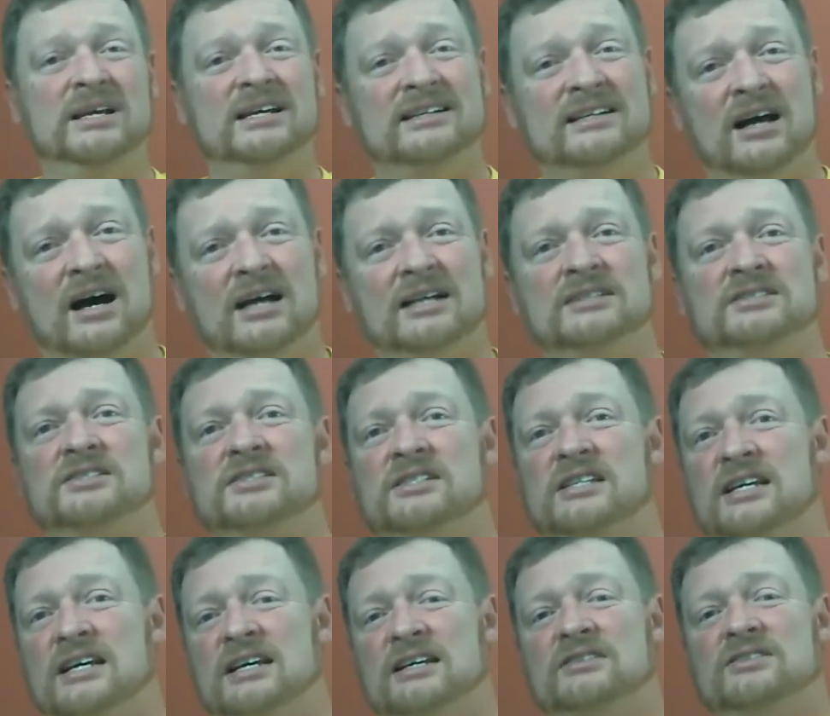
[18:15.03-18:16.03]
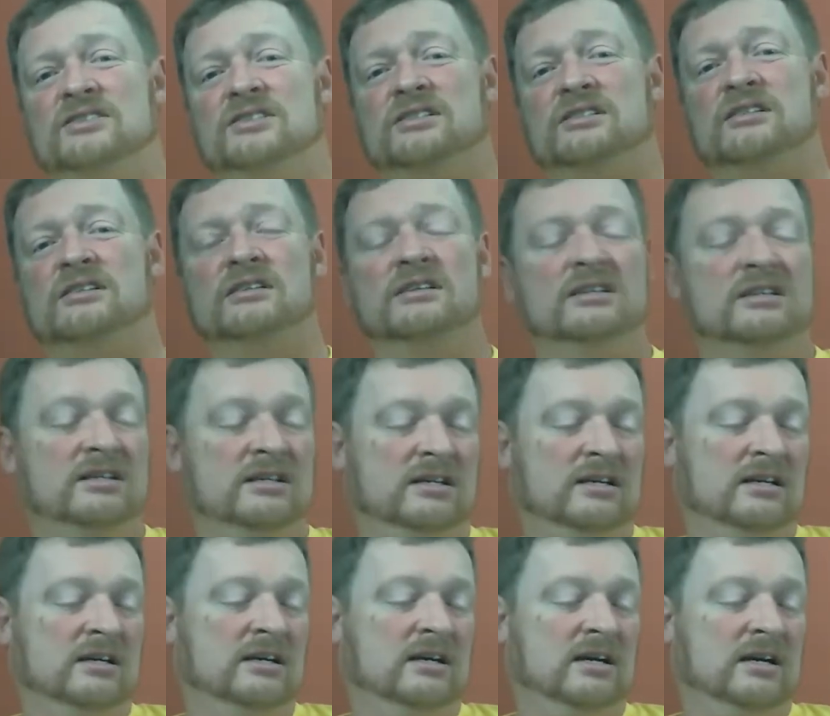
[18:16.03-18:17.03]
a 9.6,
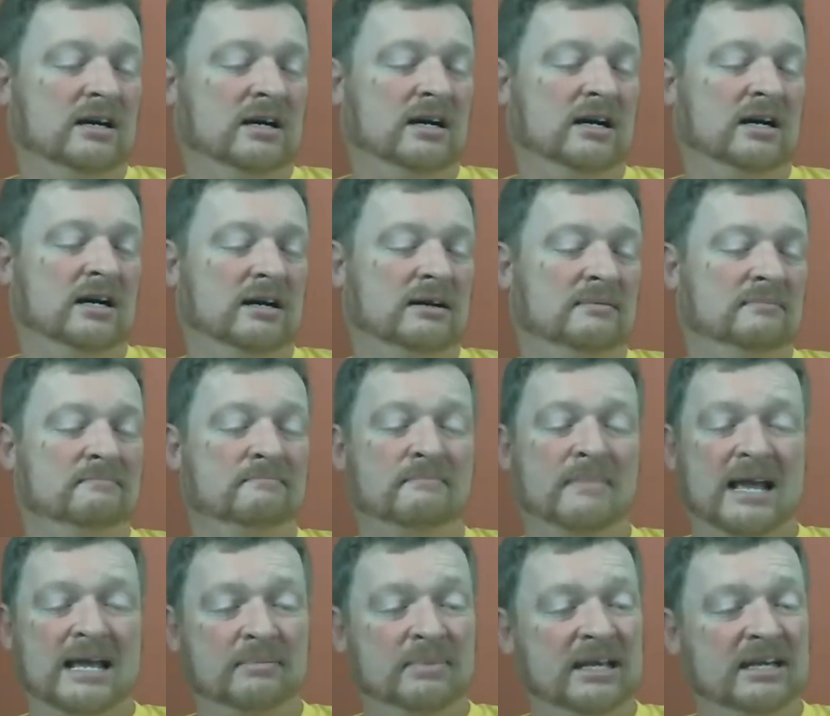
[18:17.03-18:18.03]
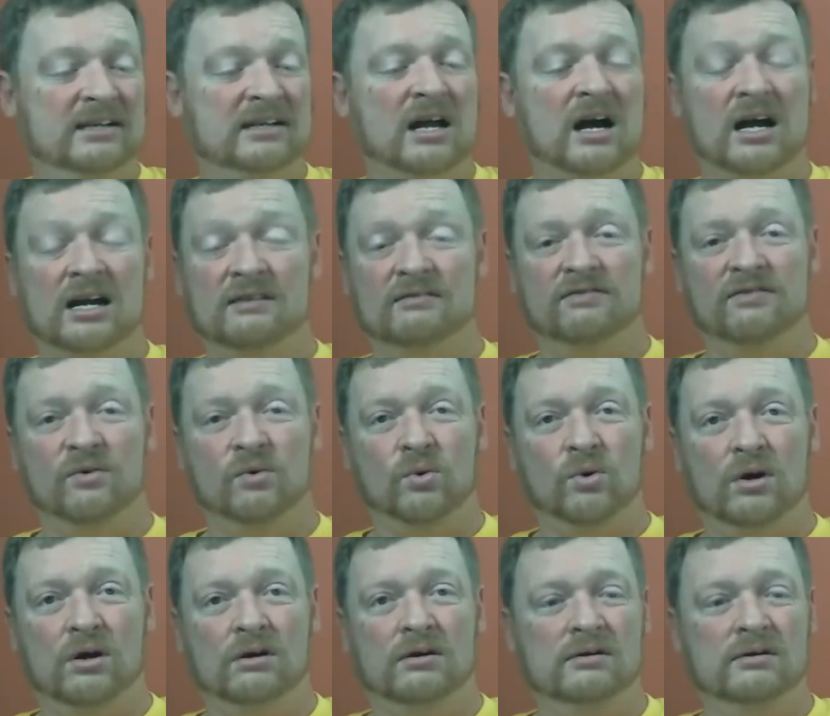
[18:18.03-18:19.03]
maybe a 9.4.